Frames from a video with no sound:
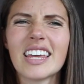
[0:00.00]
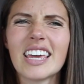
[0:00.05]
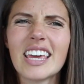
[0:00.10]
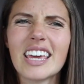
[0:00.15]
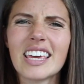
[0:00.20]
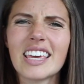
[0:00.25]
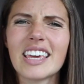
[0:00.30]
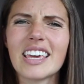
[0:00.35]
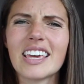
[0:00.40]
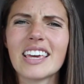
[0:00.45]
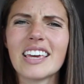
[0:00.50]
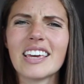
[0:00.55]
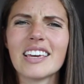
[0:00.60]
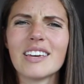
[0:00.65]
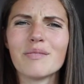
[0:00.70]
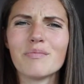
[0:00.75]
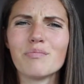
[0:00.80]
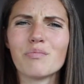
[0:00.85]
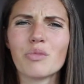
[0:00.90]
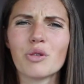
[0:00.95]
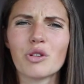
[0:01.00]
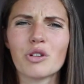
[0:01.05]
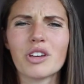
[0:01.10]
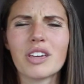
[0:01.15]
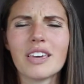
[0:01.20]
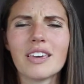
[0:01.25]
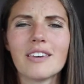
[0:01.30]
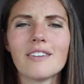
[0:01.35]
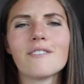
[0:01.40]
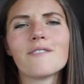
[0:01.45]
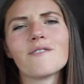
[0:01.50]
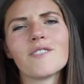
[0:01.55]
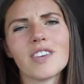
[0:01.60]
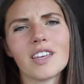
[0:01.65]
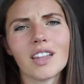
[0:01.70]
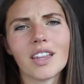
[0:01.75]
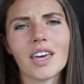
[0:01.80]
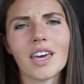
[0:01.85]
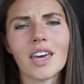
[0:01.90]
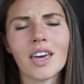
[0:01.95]
icky, murky
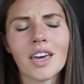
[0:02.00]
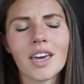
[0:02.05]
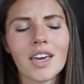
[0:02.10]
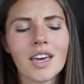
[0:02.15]
feeling.